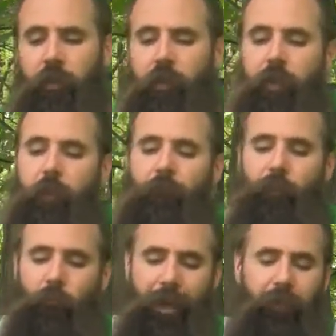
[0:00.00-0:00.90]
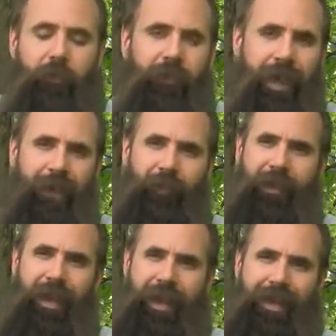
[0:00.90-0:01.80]
Um, rather than
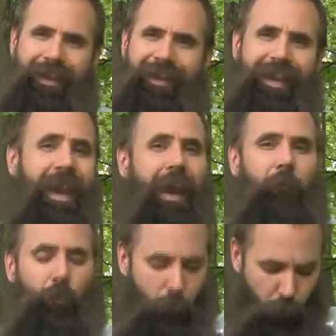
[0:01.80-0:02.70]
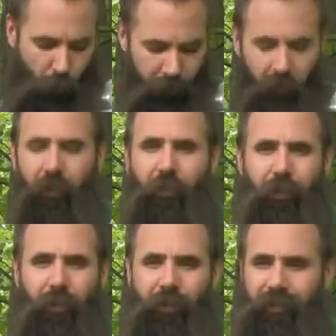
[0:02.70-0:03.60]
having a narrow point on the
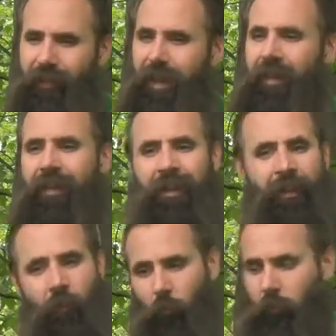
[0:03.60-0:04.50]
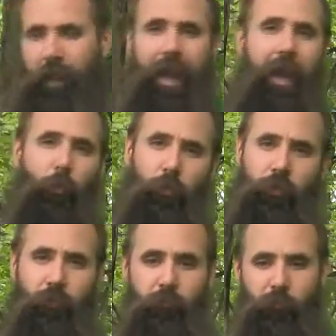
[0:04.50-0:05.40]
harness that with
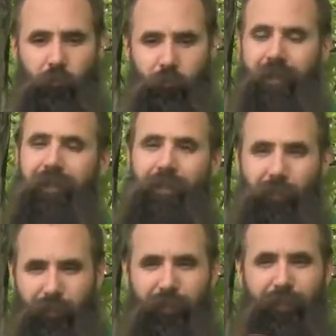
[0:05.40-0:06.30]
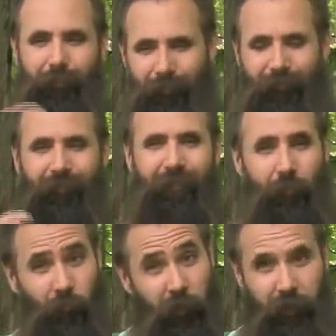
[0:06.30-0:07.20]
hours of movement starts to
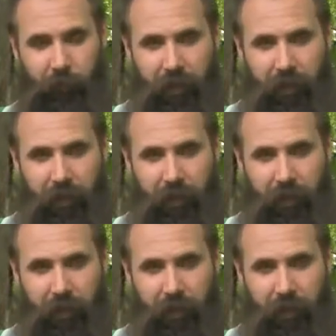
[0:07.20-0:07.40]
really